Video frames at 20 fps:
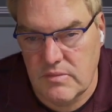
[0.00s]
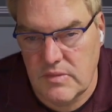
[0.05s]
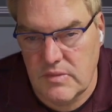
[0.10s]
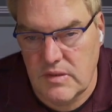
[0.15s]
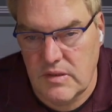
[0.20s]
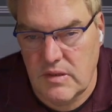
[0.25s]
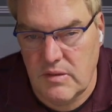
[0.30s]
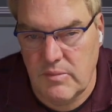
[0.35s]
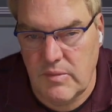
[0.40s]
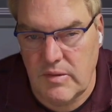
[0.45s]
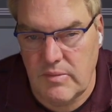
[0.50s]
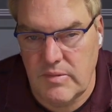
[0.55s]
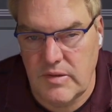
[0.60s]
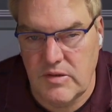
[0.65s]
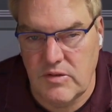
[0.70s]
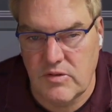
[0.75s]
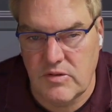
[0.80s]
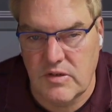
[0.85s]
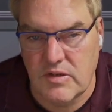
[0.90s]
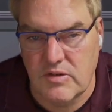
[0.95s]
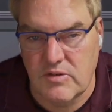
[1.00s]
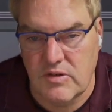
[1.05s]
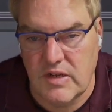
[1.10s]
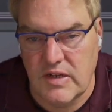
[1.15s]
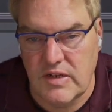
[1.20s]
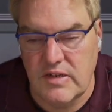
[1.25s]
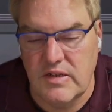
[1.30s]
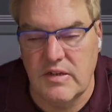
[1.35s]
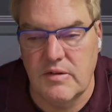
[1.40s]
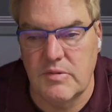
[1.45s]
maybe not a good
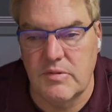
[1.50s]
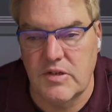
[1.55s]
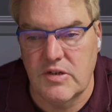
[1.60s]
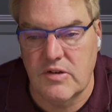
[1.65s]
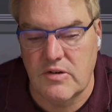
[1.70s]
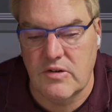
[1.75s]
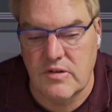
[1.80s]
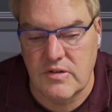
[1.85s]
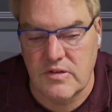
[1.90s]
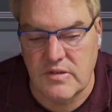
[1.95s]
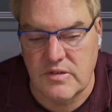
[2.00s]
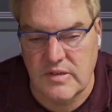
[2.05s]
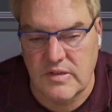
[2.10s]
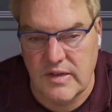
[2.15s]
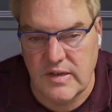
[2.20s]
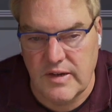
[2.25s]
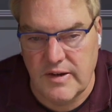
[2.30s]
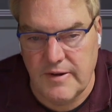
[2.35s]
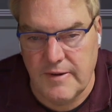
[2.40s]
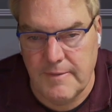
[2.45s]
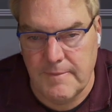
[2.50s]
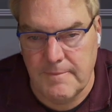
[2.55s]
idea because yeah,